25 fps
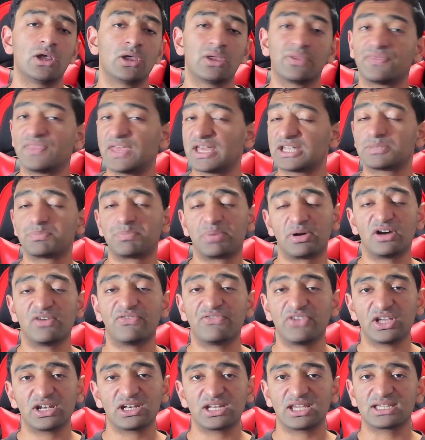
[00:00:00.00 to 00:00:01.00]
That's
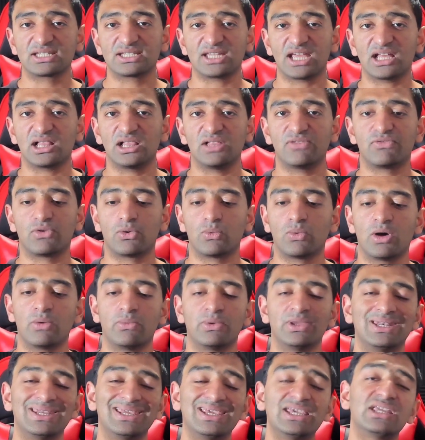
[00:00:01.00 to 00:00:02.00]
perfect exactly for what we
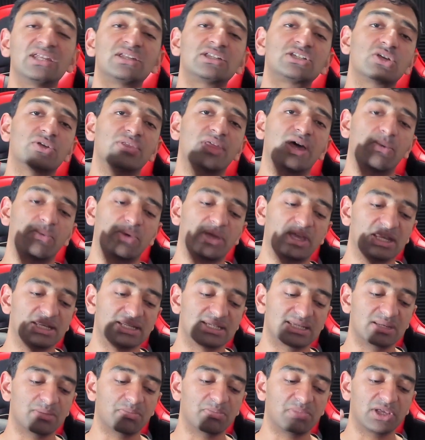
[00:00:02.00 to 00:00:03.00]
need, so that we can
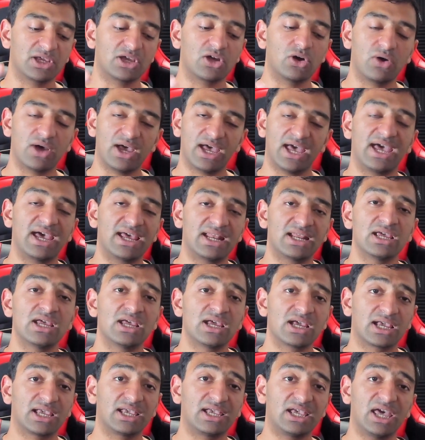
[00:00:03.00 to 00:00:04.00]
simply go ahead,
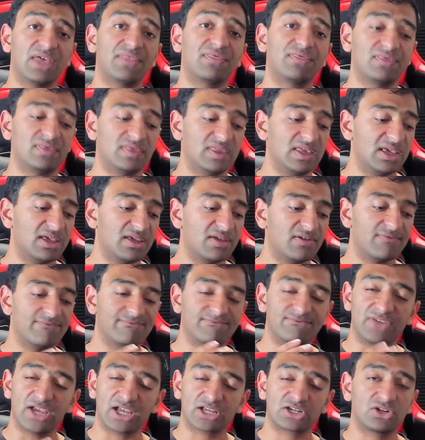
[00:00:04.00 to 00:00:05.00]
get the
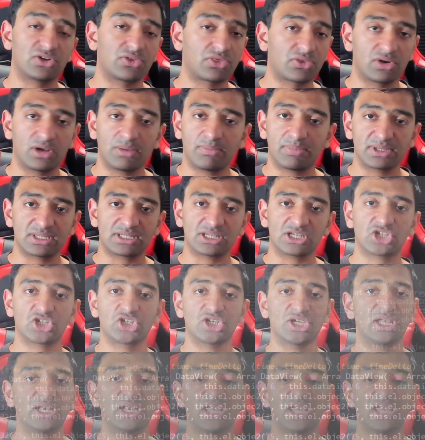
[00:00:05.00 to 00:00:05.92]
vector 3 position